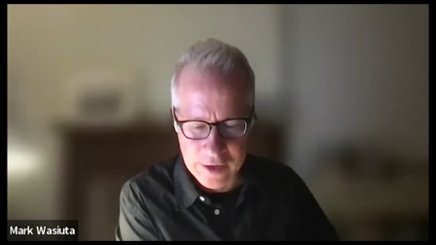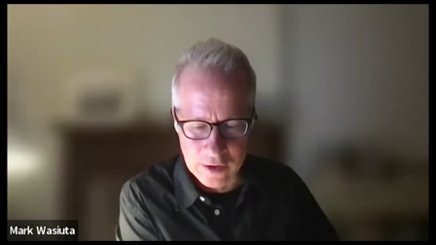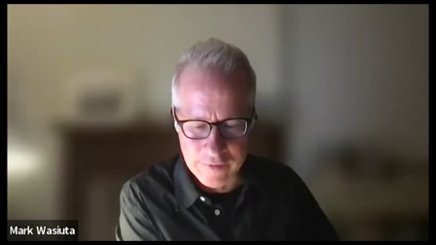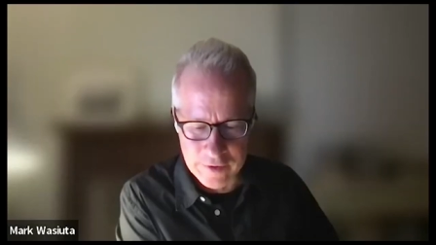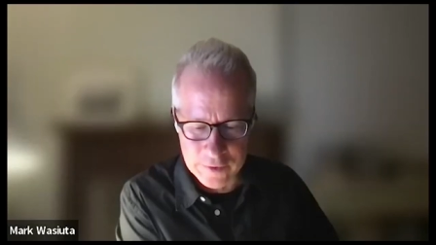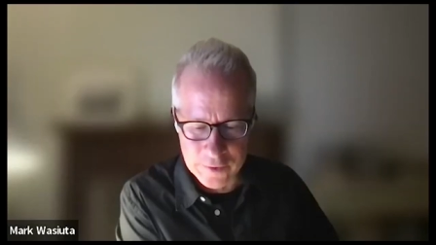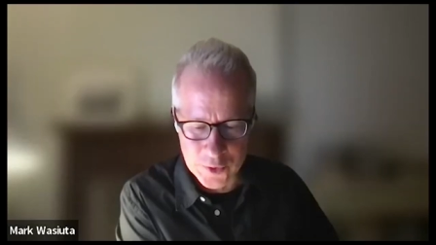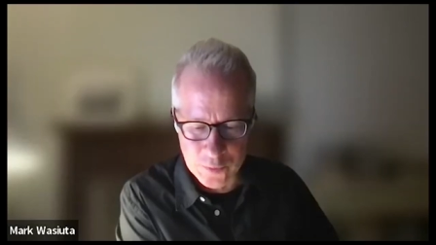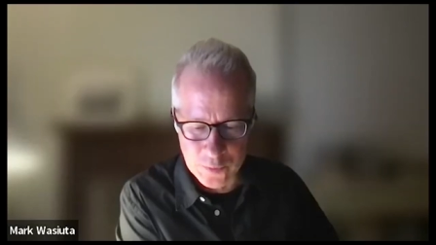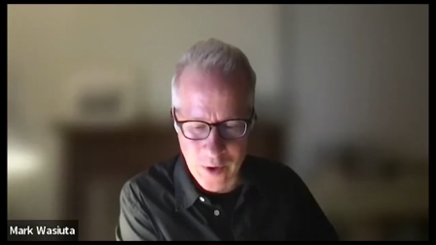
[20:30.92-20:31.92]
I think all of
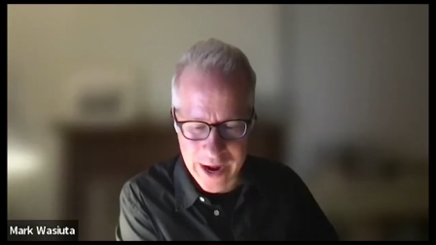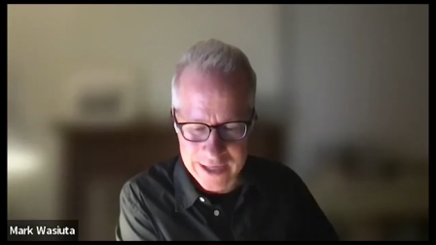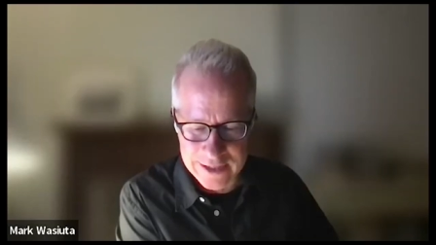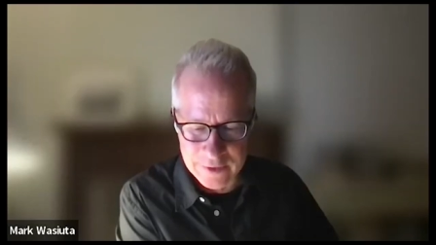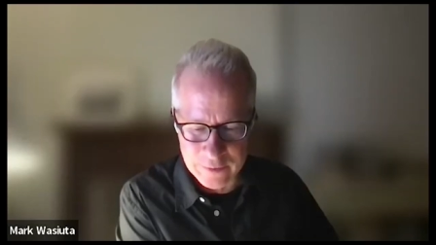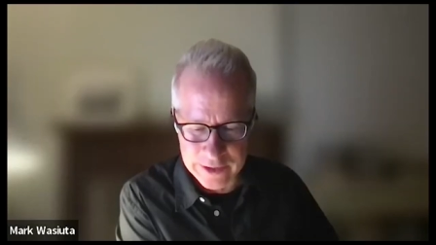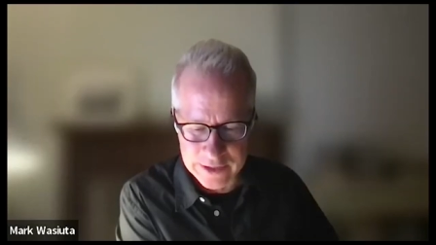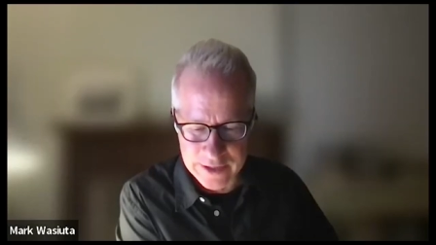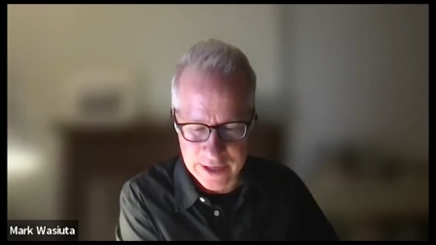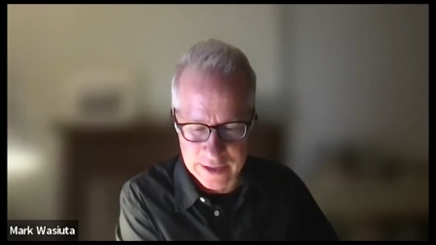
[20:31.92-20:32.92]
those ways in
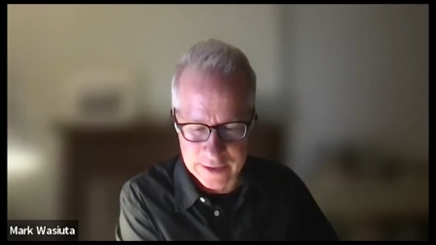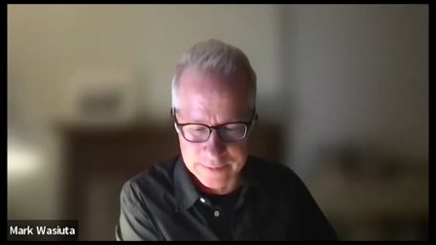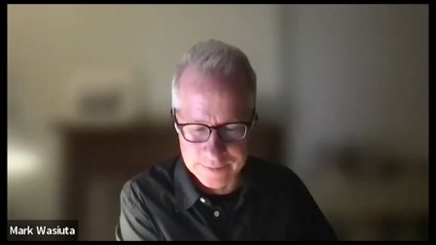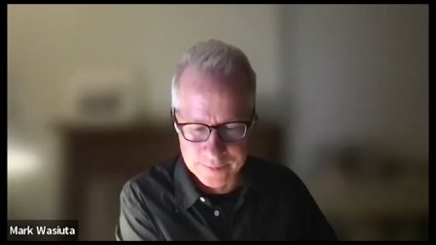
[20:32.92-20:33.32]
which the